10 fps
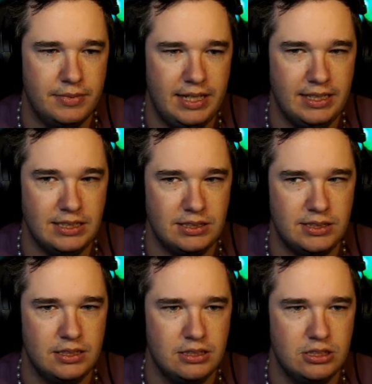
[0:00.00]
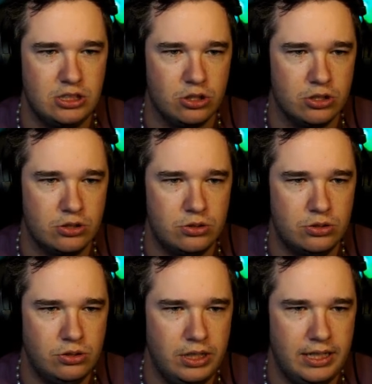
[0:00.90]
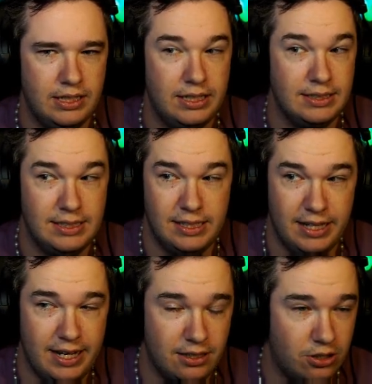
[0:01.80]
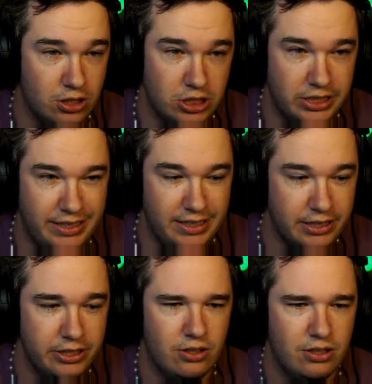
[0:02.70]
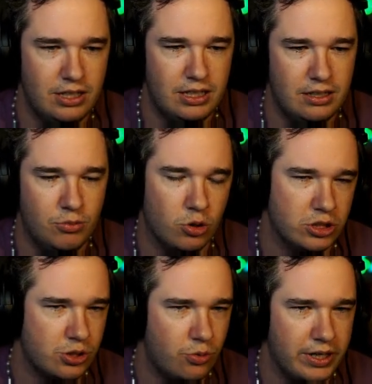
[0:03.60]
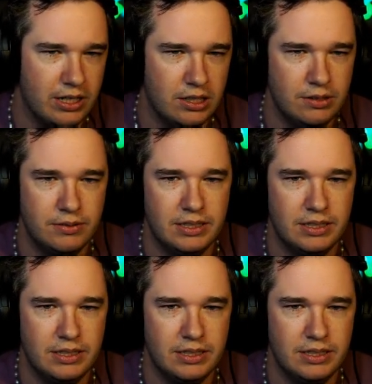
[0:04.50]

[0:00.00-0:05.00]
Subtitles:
His circle isn't that large either, or square.